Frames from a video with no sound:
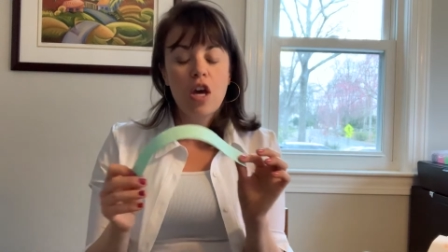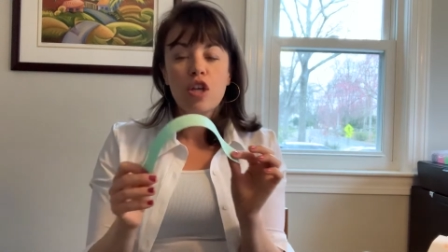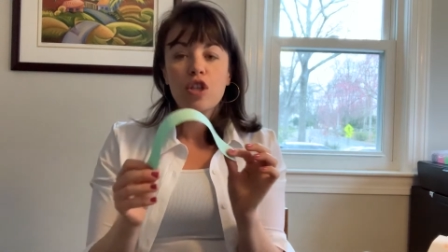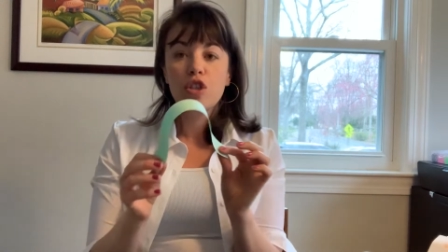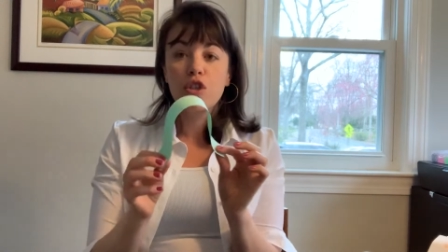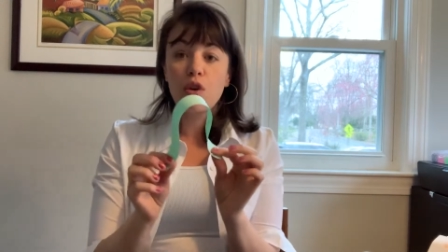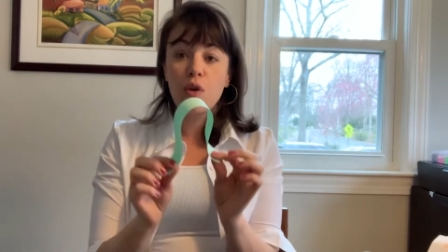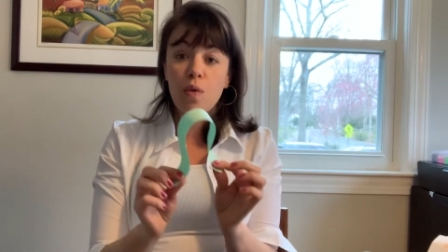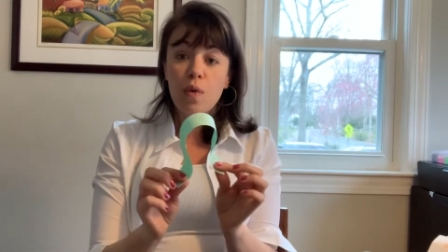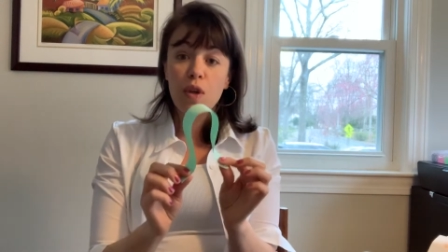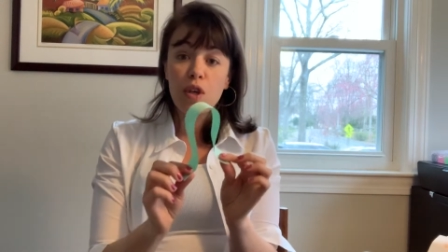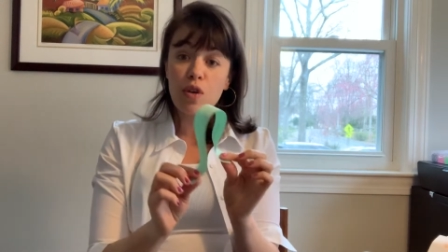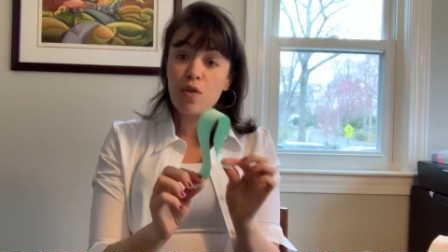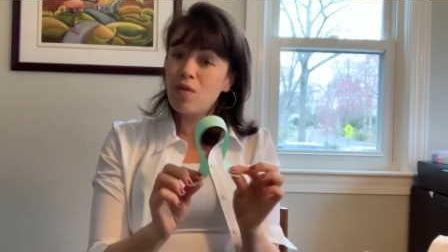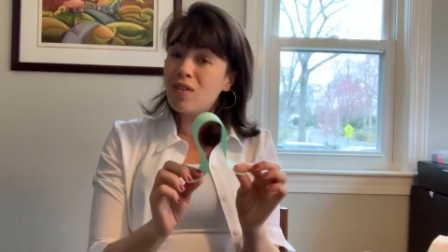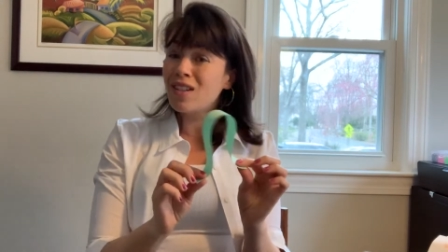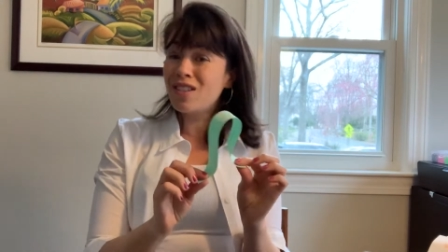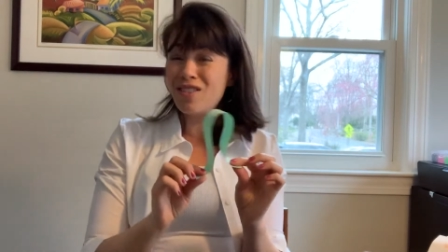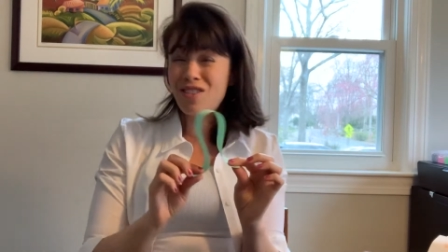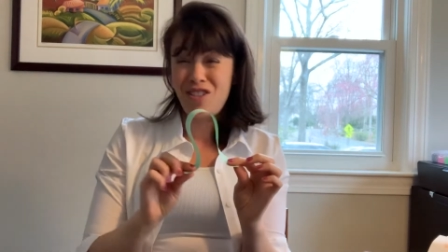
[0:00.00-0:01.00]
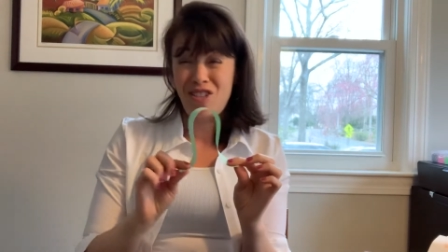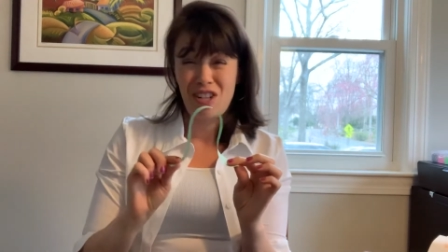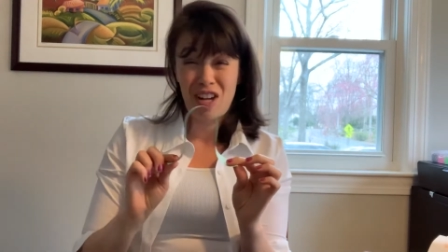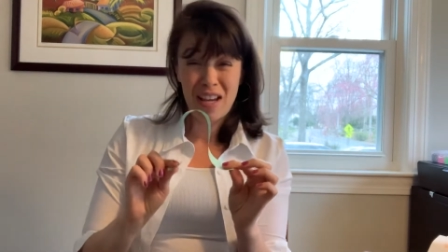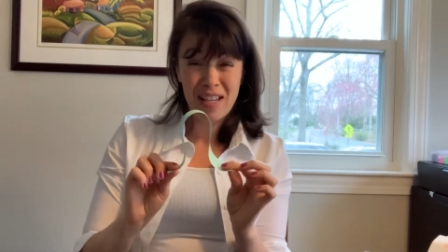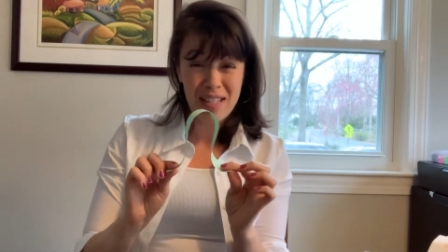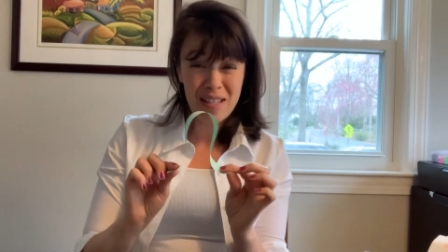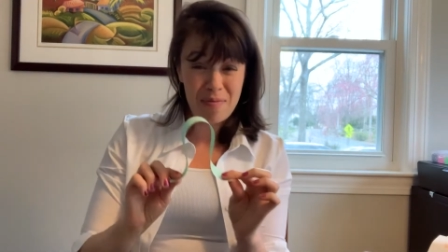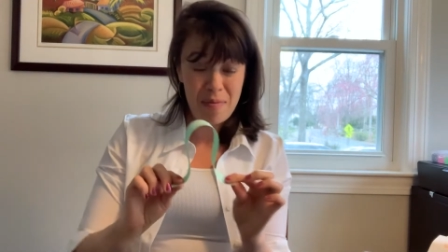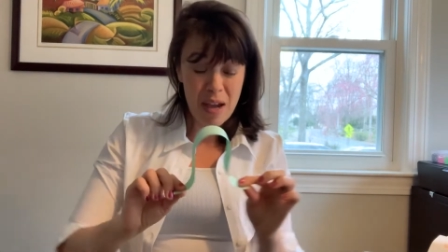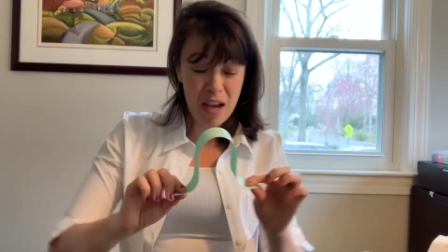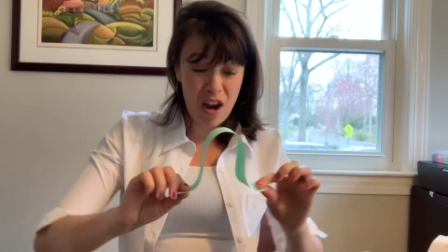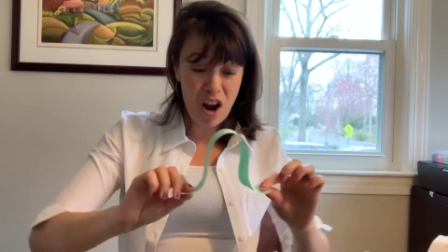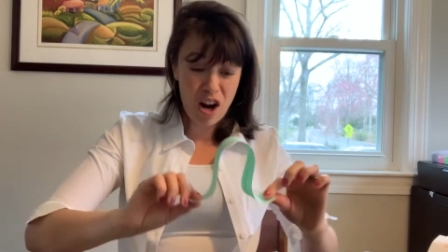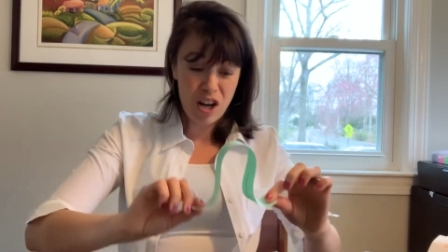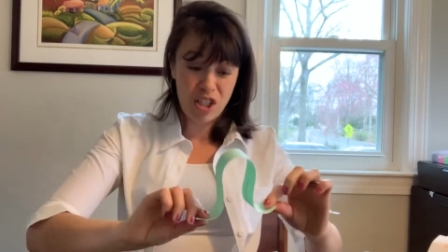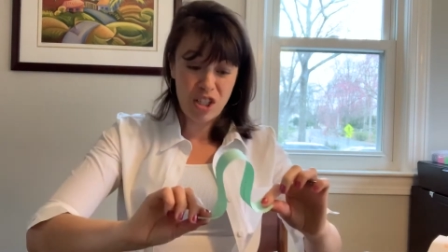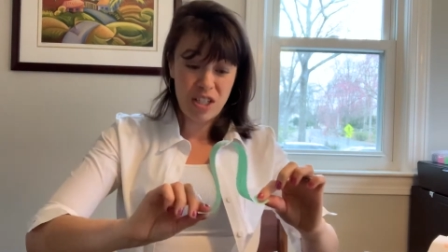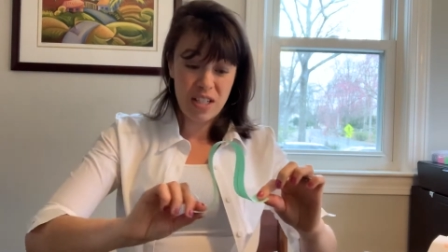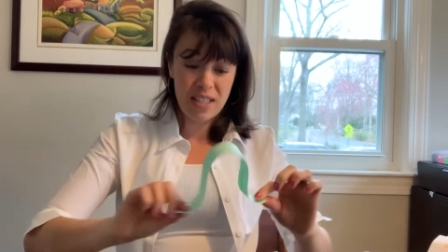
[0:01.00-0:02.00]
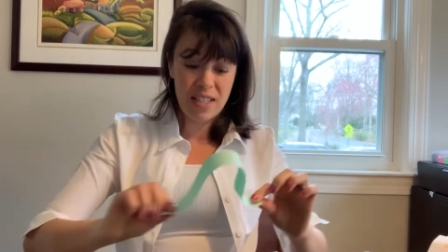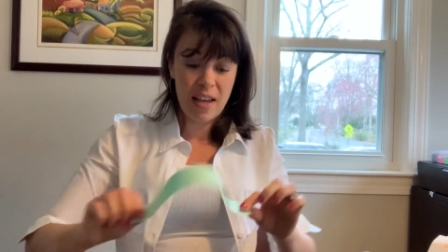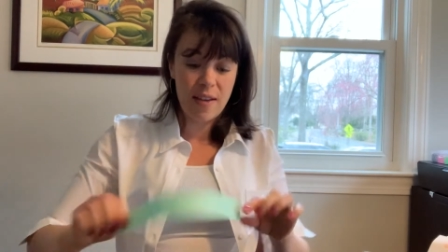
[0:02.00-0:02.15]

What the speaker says: So you could just make arches.